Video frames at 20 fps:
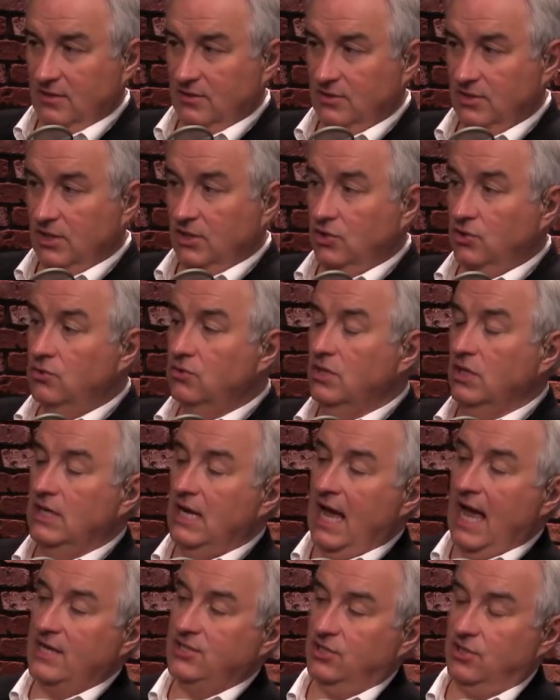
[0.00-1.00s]
See, you can
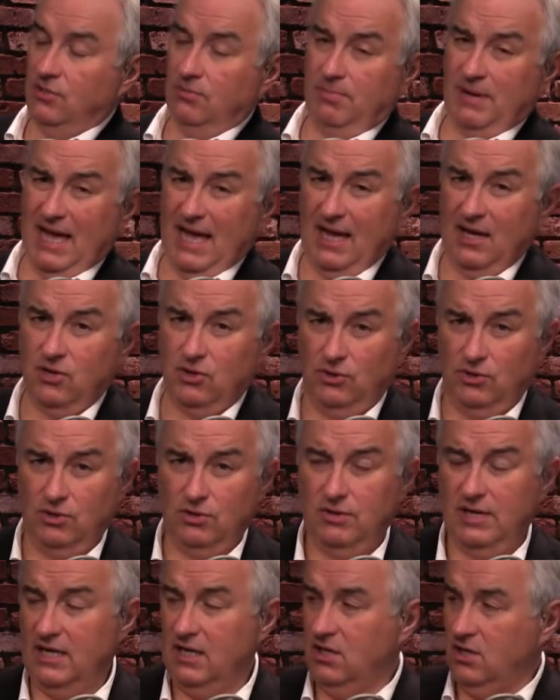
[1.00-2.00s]
ask your bank or your
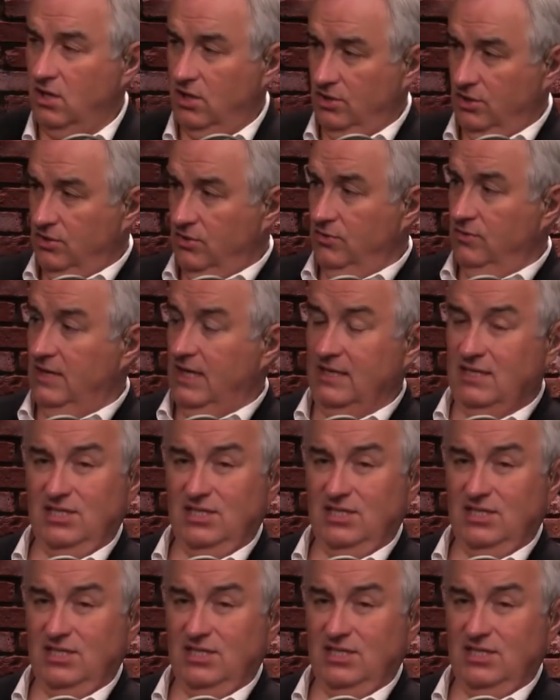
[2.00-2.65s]
credit card to do that.